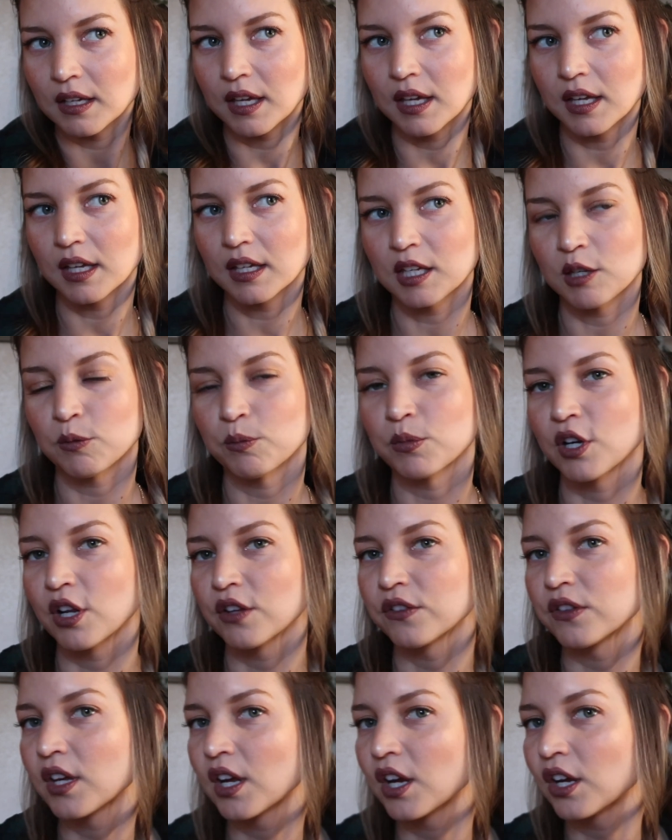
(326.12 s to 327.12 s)
Okay, keep it
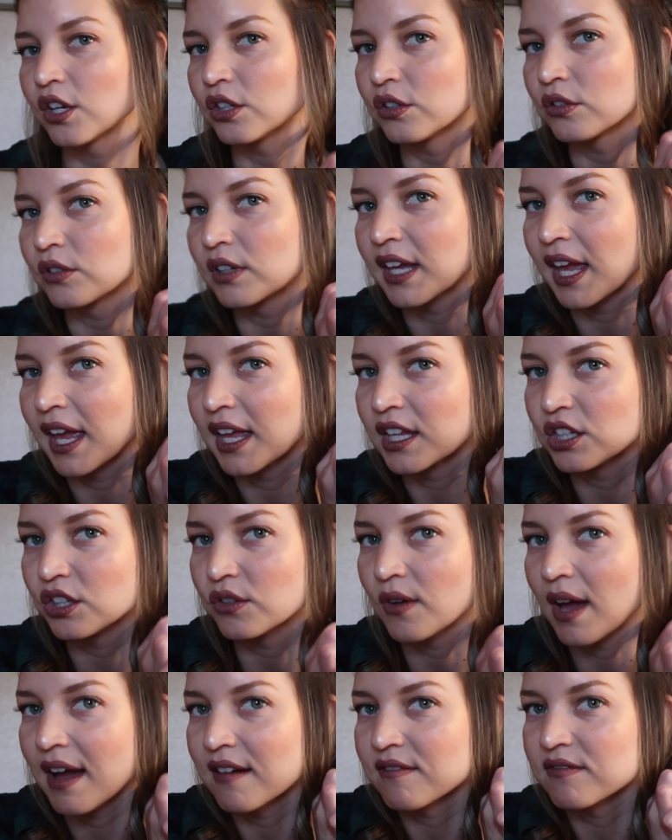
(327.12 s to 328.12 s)
on there. Again,
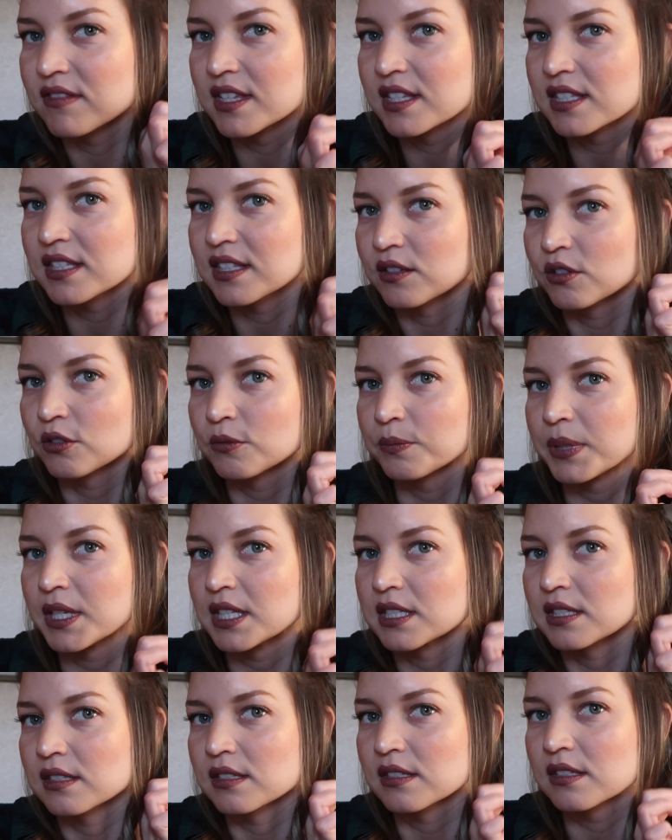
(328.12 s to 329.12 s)
you have this little
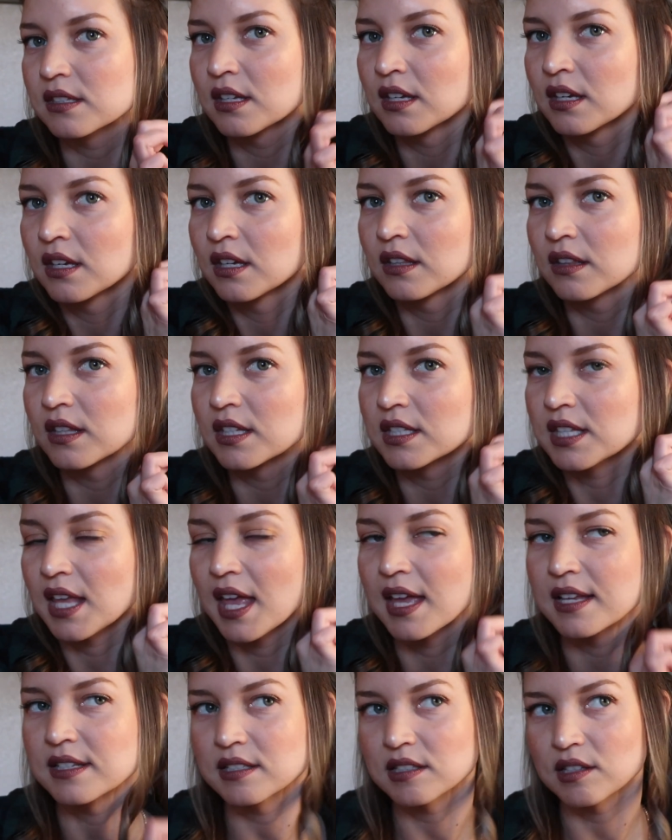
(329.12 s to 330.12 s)
piece, this
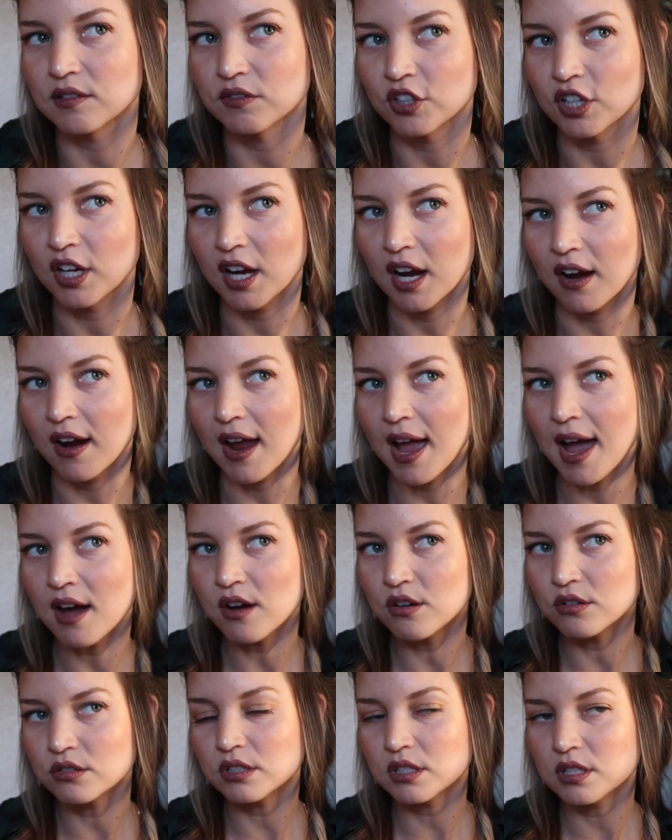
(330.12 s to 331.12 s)
ends of your hair
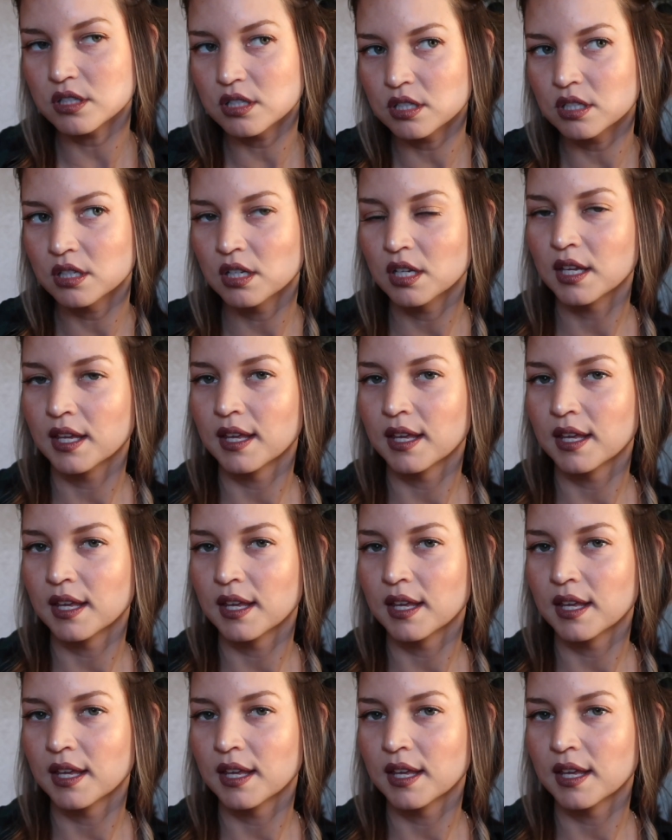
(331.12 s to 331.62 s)
out.